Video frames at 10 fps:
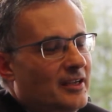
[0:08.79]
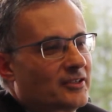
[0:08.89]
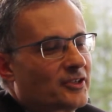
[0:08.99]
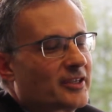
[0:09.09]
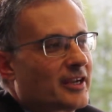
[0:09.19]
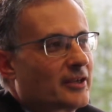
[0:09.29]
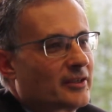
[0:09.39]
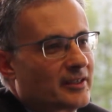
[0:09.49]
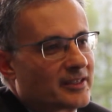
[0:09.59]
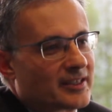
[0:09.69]

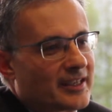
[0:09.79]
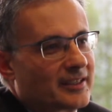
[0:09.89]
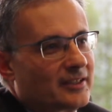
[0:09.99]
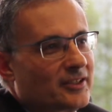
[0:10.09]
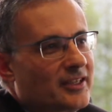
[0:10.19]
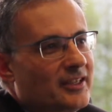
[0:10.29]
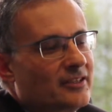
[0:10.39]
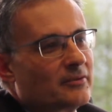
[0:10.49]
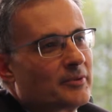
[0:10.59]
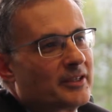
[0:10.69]
Ateco is a leading
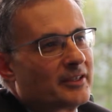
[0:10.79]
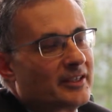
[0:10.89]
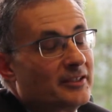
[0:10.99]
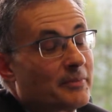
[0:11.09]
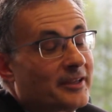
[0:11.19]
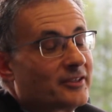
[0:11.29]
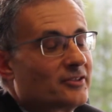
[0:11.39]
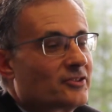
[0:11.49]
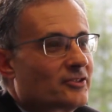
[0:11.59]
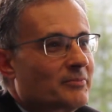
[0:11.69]

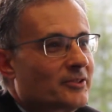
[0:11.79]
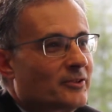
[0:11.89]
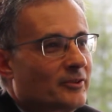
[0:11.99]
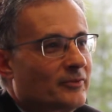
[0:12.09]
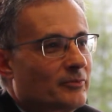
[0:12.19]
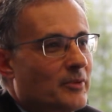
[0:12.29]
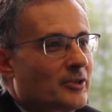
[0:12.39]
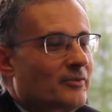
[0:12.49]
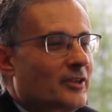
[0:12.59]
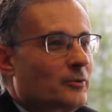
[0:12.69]
independent distributor of
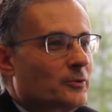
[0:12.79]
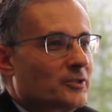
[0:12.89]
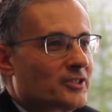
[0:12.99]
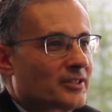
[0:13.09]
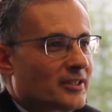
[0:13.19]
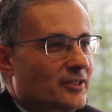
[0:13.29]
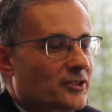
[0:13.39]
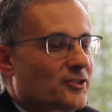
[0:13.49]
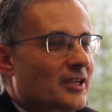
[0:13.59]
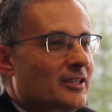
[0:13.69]
motor vehicles in
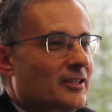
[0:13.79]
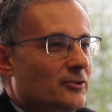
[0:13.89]
Australia,